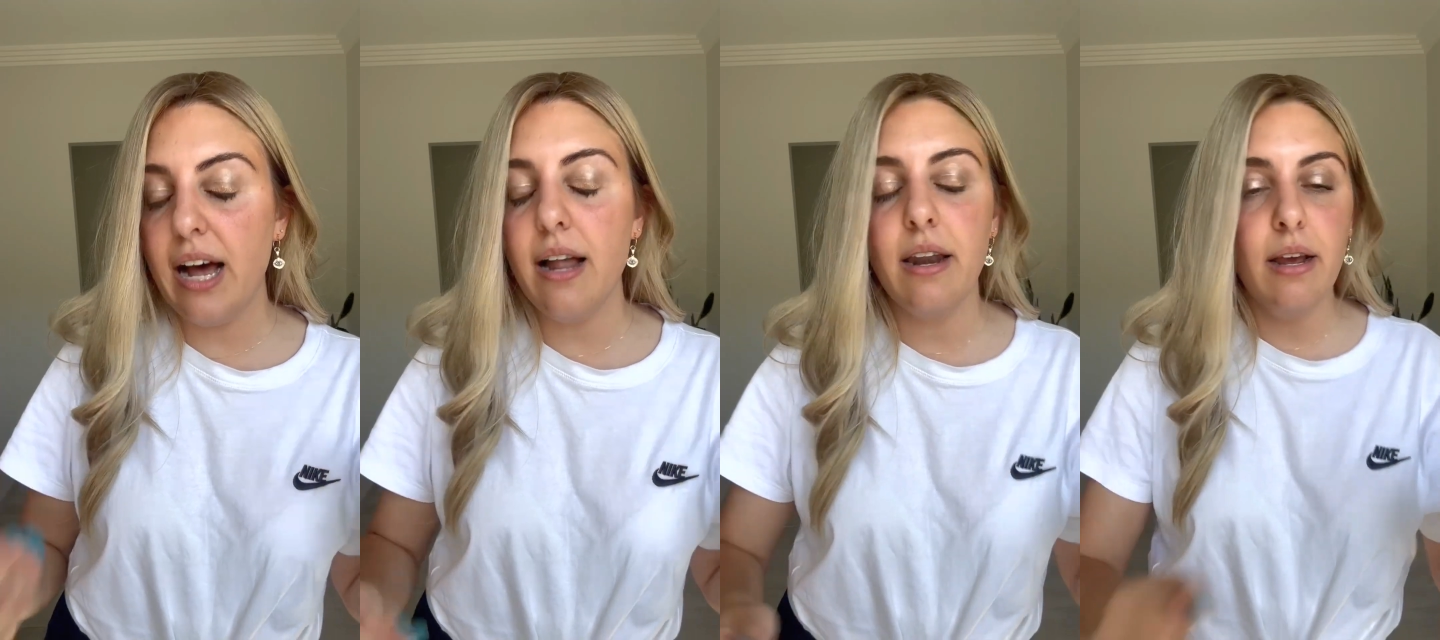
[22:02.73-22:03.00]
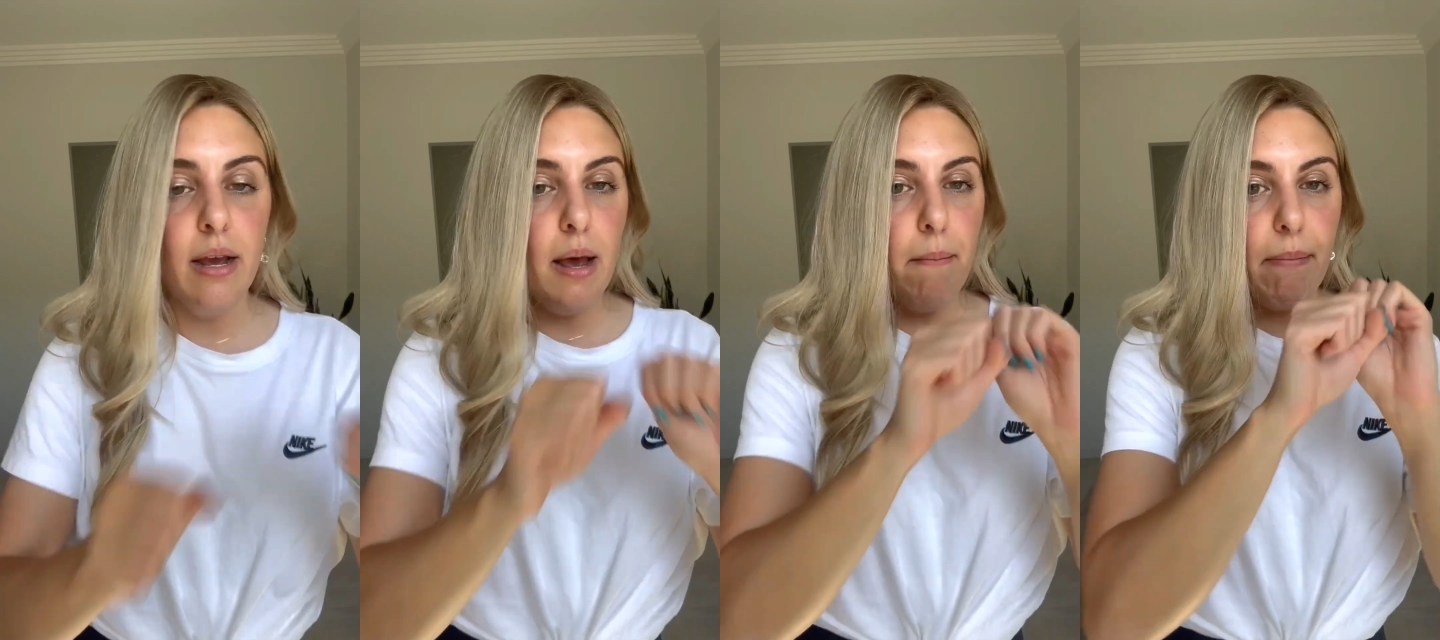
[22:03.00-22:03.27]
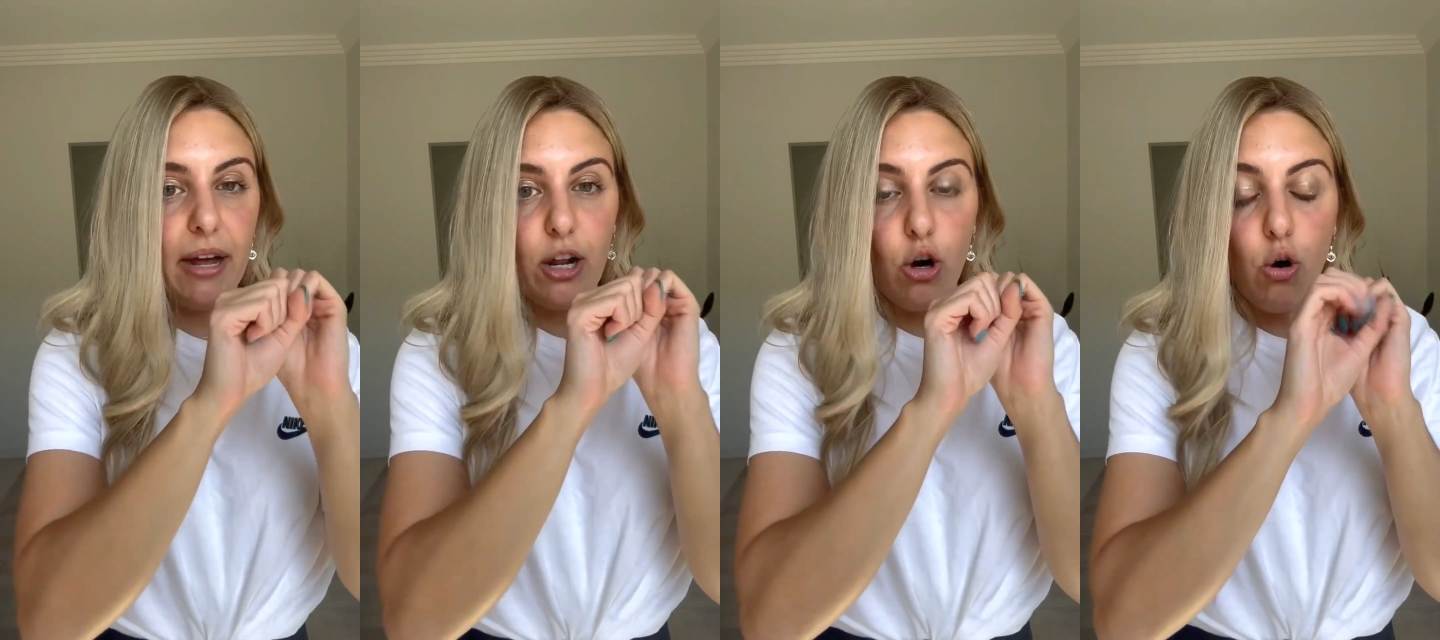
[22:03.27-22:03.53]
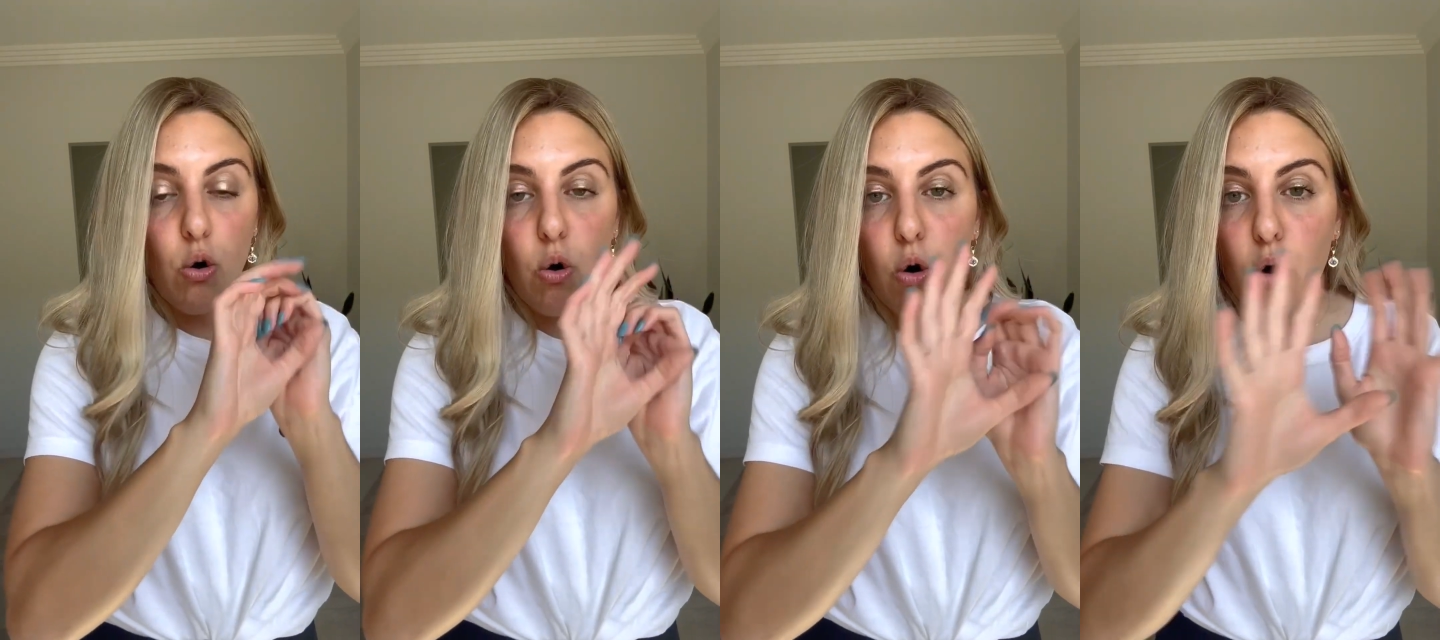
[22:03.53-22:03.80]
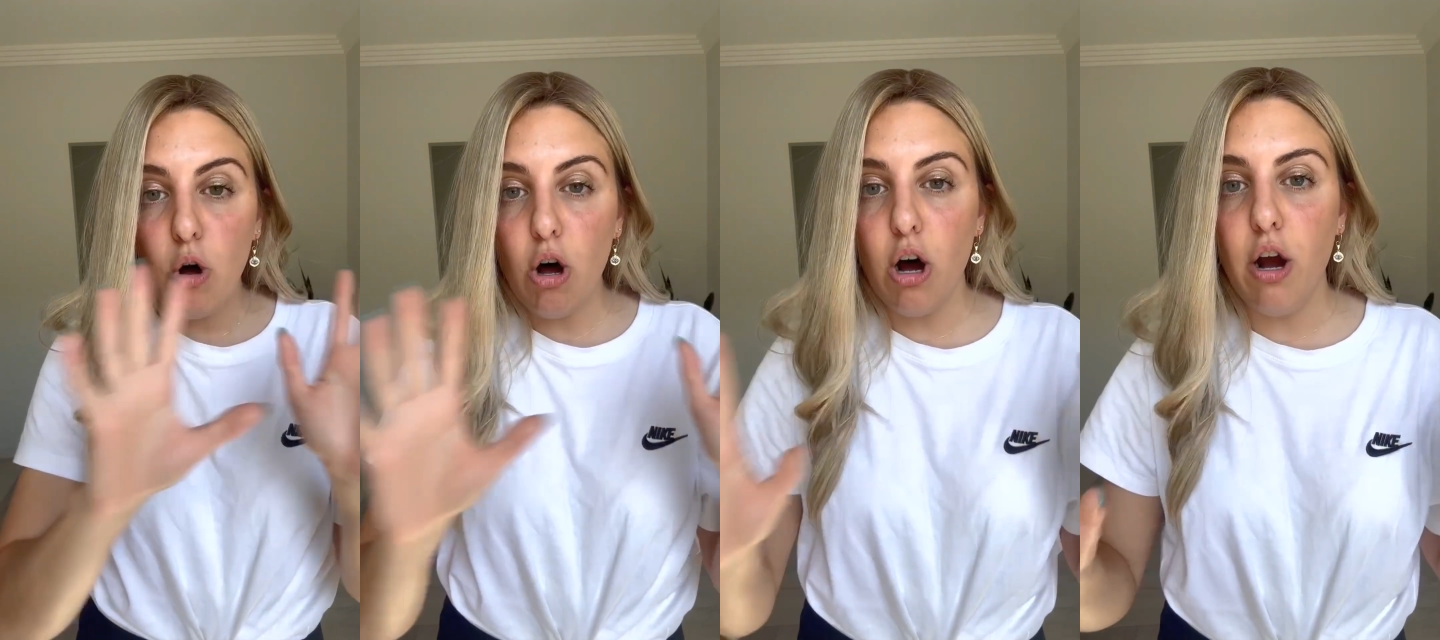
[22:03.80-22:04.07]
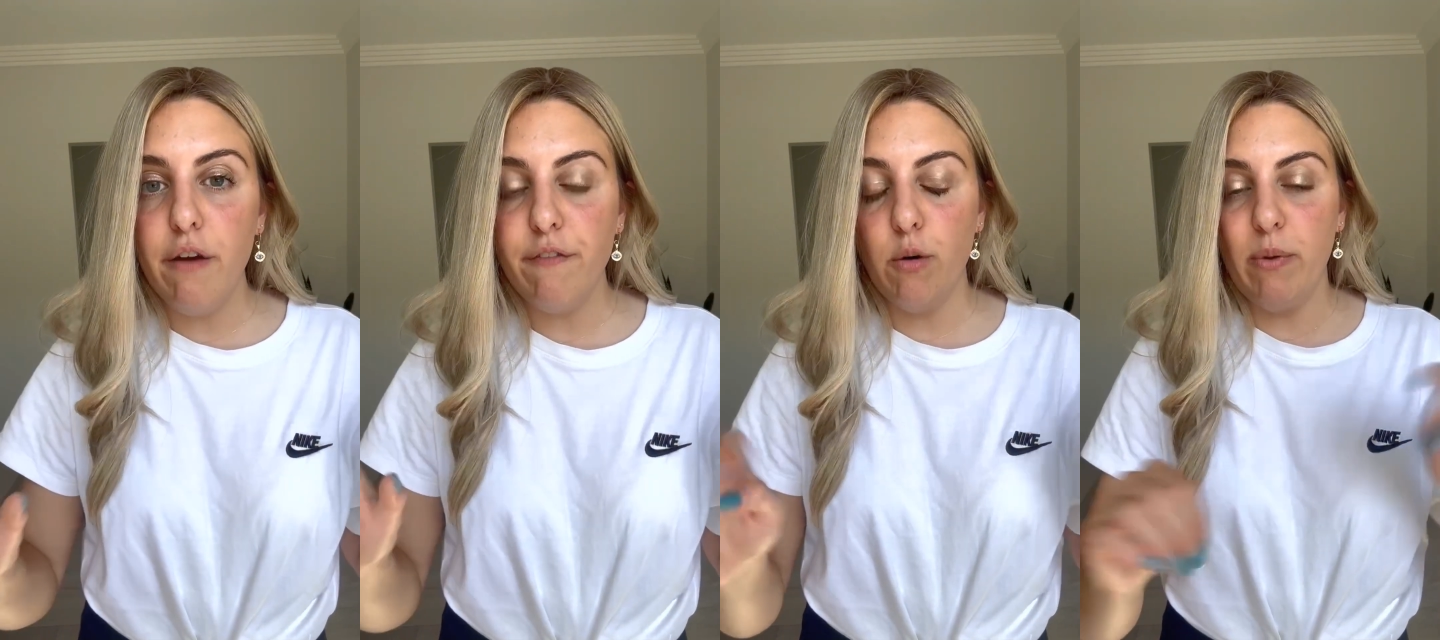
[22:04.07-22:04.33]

cut, but it all over,